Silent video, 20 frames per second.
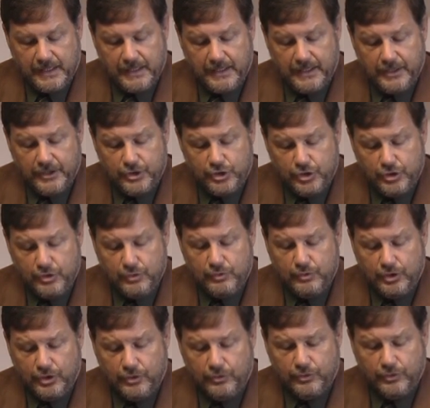And you
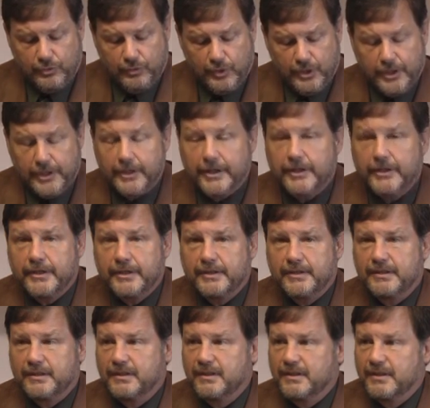know the way
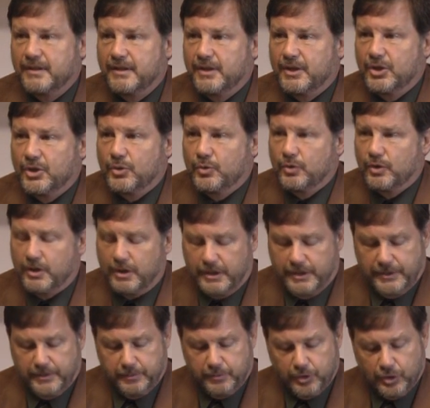where
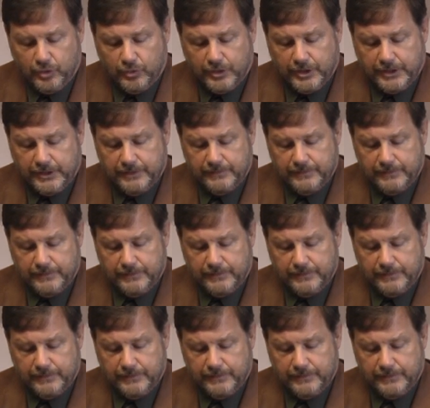I am going.